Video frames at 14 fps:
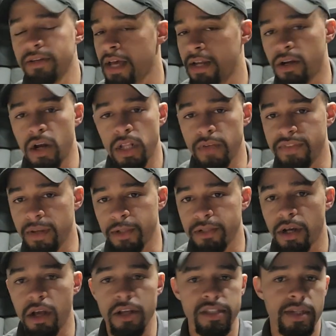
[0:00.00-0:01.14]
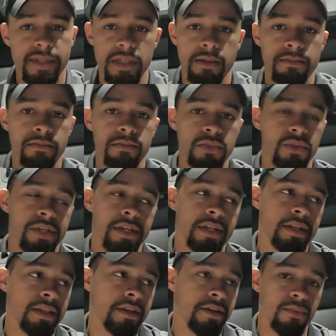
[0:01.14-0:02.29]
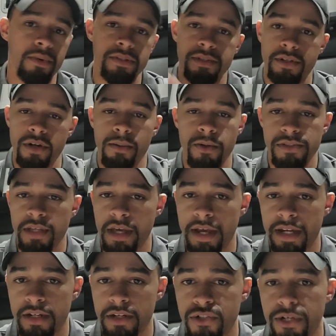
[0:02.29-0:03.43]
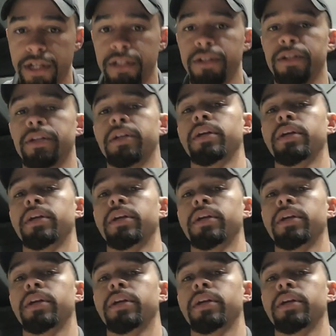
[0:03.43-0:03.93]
Not all of them are tall. Some of them you'll get, and they're the ones that are almost the height of your trailer.